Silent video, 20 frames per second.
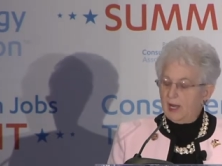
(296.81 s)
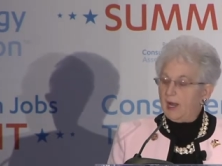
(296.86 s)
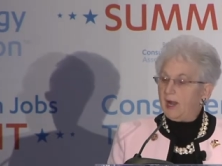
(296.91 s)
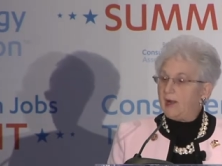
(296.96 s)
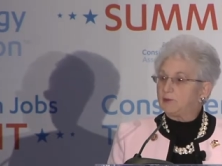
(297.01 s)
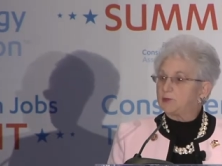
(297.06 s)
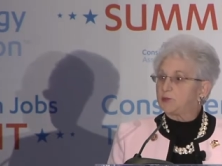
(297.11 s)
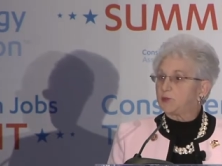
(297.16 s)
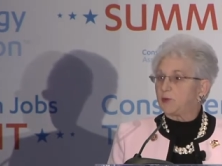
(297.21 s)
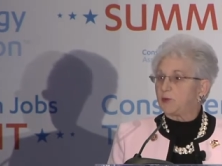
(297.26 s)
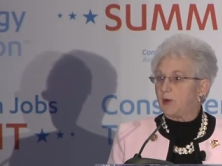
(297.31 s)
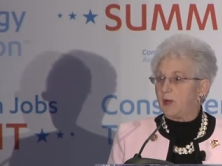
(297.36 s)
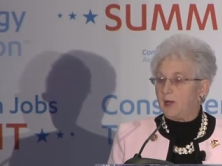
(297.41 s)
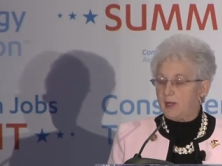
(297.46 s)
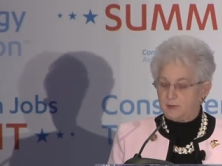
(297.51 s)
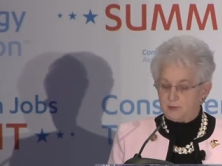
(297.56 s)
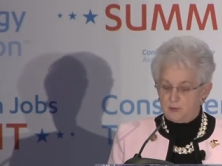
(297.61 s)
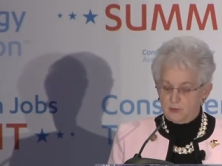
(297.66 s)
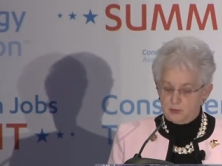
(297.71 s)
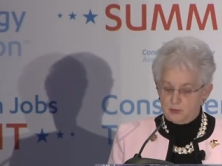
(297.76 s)
I was
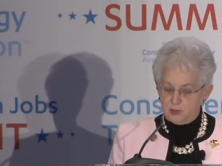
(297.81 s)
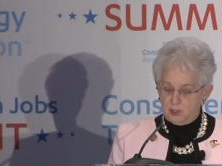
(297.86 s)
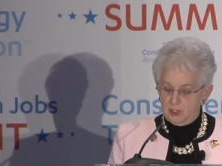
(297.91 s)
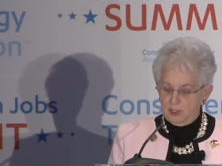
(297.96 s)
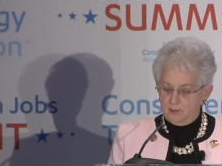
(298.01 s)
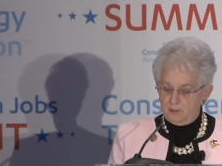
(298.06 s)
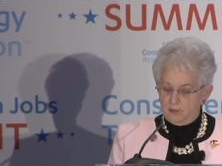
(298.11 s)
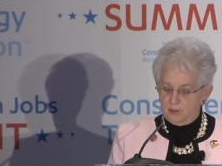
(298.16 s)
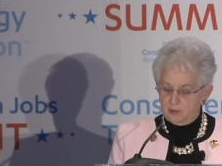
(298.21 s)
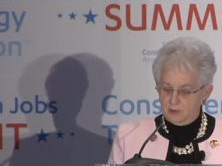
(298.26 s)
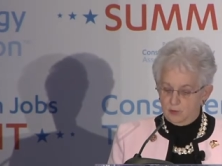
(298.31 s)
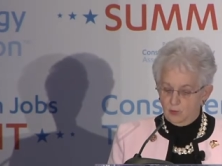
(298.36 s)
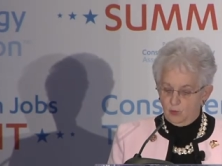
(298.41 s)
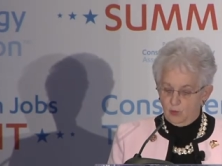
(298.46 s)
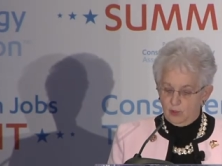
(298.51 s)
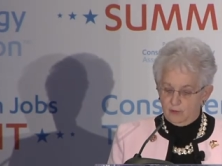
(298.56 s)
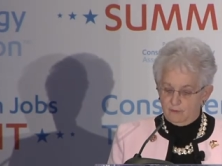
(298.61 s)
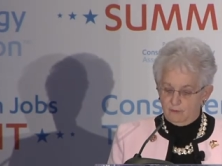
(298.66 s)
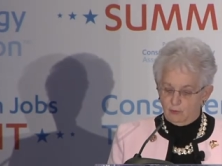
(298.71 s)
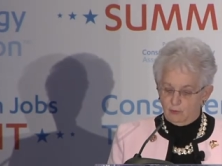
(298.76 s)
proud to champion the
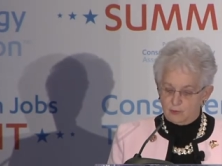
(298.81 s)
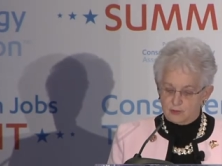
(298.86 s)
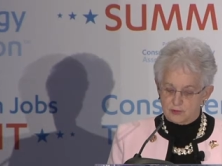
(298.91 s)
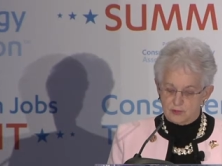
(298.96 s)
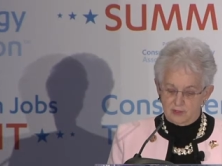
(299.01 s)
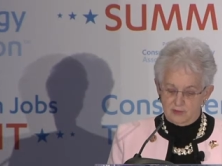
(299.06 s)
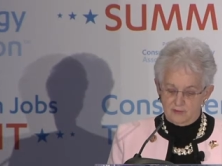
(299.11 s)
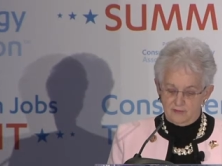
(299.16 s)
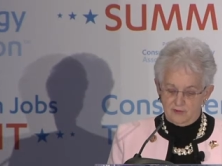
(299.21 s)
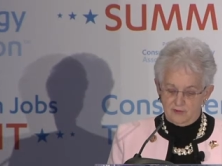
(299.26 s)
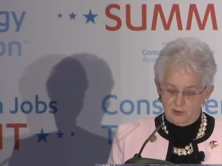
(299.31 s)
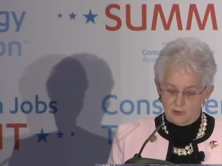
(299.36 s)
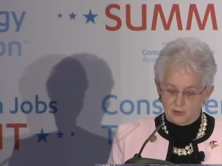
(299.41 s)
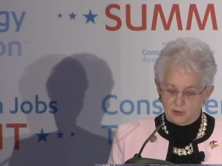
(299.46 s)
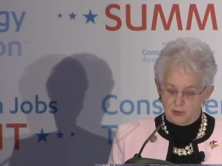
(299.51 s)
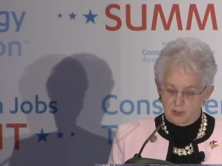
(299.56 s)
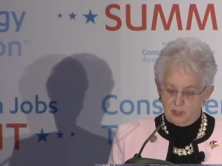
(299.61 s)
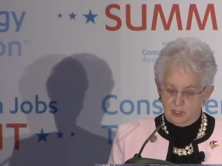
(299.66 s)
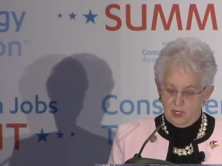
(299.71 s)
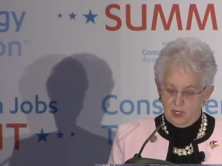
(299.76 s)
Workforce
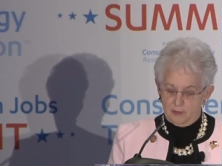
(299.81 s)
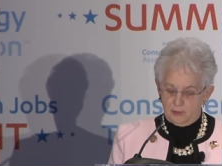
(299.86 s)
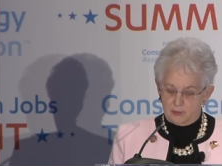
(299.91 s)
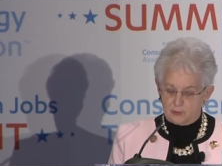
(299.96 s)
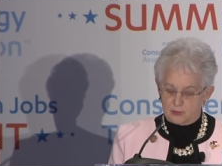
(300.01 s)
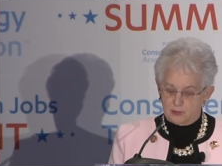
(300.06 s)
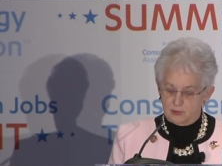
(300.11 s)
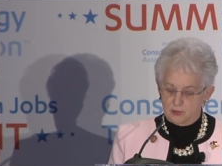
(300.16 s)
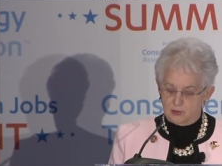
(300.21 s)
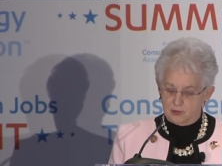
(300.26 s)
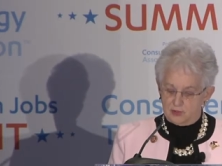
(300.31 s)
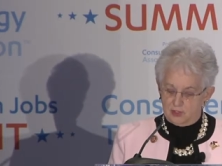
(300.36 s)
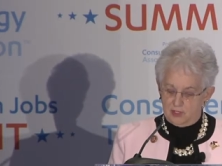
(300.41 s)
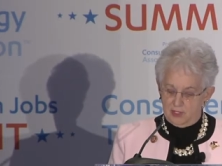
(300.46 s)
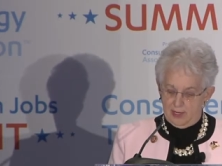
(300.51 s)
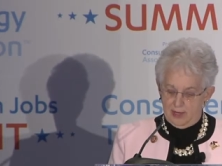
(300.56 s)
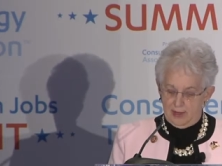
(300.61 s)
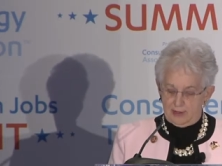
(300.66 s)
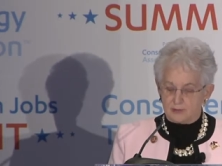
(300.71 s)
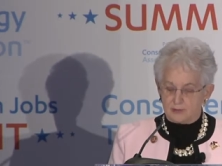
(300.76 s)
Innovation and Opportunity
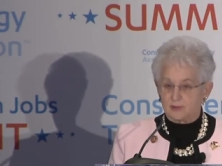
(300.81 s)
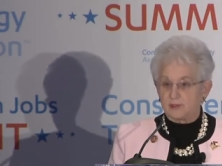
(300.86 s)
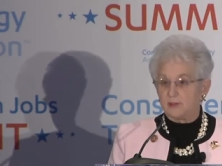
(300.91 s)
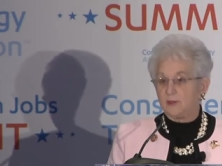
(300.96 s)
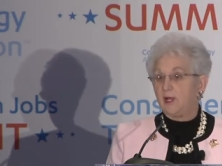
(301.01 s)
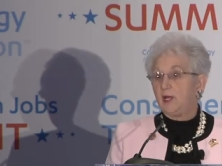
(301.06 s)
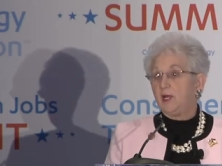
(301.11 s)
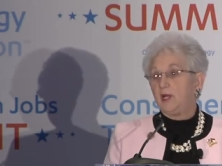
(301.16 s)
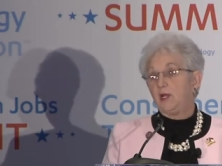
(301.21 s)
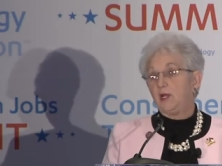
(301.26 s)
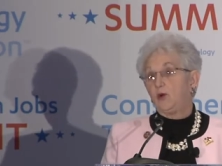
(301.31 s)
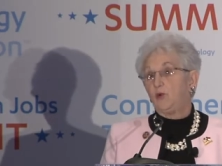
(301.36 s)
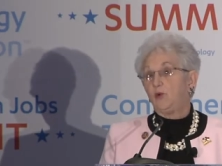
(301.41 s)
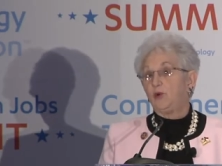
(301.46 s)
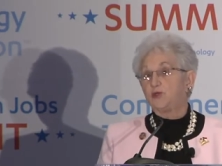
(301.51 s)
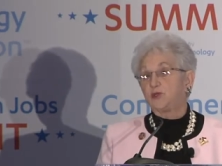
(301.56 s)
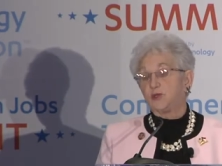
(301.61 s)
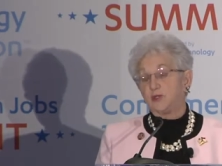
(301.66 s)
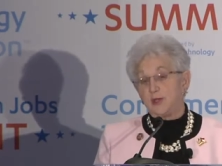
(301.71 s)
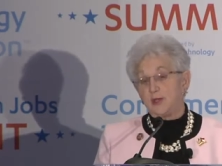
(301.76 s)
Act,
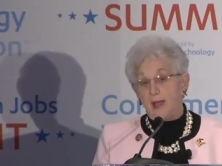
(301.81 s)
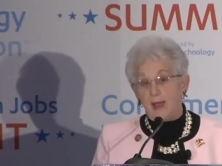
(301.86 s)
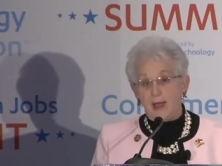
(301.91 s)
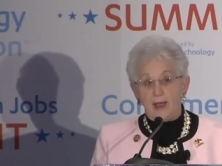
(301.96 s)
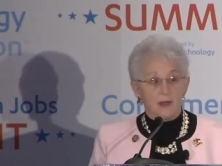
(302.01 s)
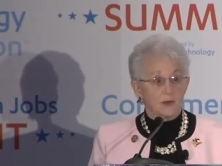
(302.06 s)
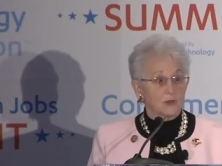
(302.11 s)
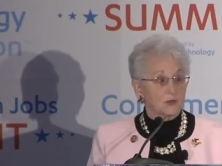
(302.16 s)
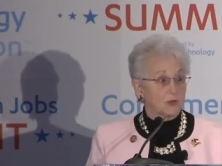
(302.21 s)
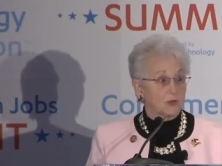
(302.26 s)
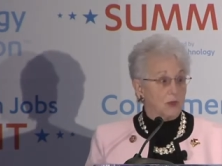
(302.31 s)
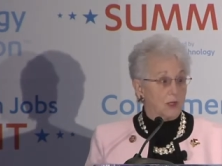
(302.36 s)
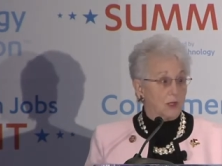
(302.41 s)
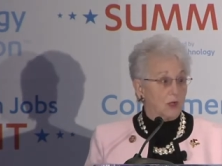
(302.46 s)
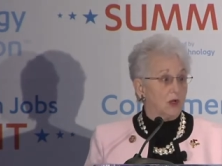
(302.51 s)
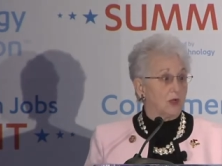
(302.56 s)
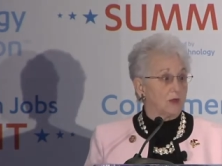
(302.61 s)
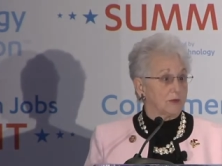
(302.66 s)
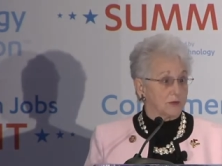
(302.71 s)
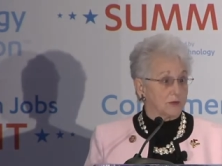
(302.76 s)
which in the House we
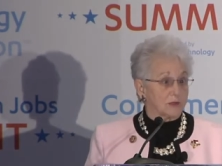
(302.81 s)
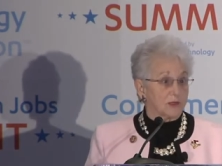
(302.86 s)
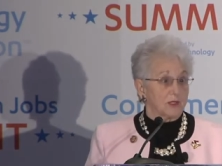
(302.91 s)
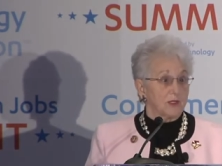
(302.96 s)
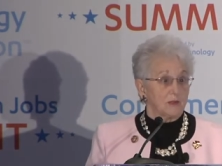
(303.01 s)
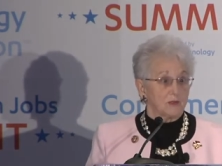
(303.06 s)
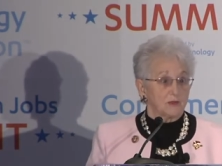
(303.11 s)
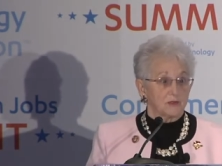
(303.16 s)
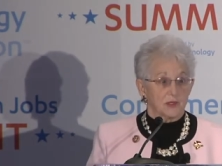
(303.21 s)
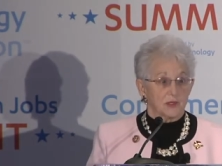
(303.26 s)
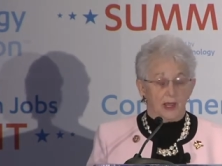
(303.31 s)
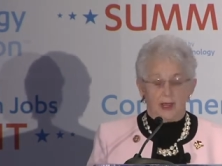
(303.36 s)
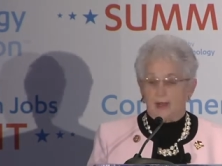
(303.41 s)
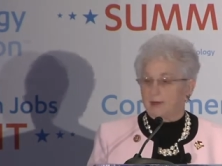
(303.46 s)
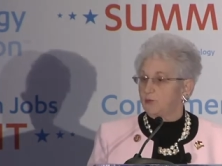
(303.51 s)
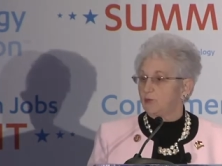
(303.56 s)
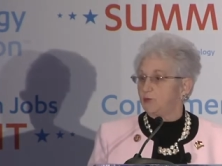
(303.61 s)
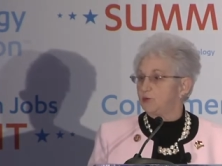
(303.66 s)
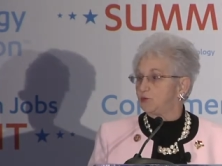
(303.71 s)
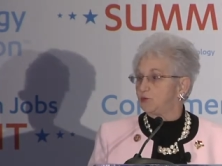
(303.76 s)
call the Skills
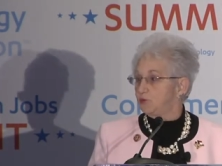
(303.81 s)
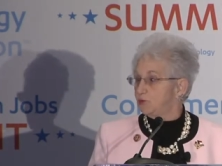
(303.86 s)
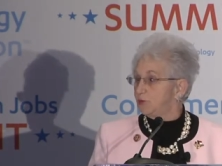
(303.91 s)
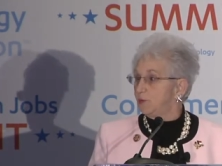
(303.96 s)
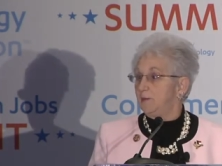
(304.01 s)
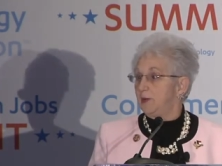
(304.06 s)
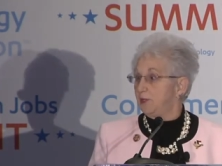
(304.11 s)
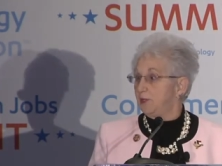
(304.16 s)
Act, which was a